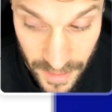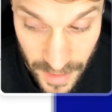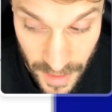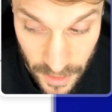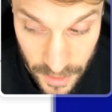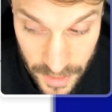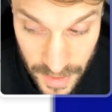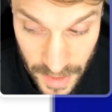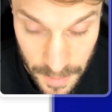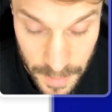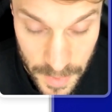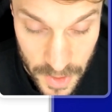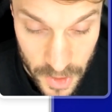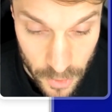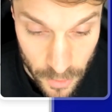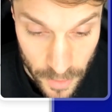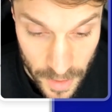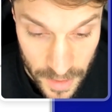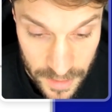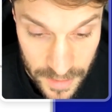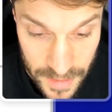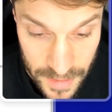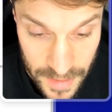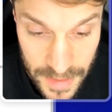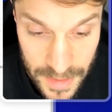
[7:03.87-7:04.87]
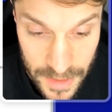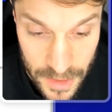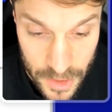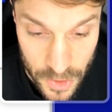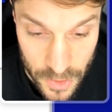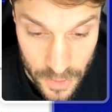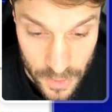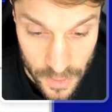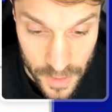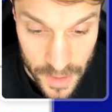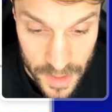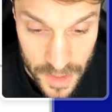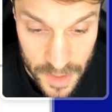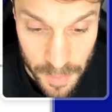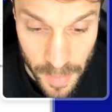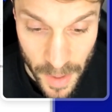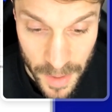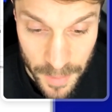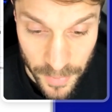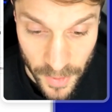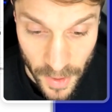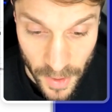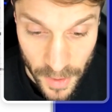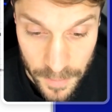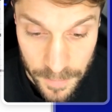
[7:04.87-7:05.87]
and that'll take me directly into this
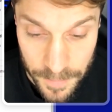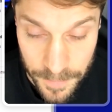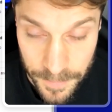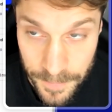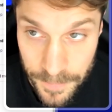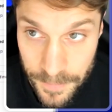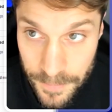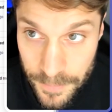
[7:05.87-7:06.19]
pipeline.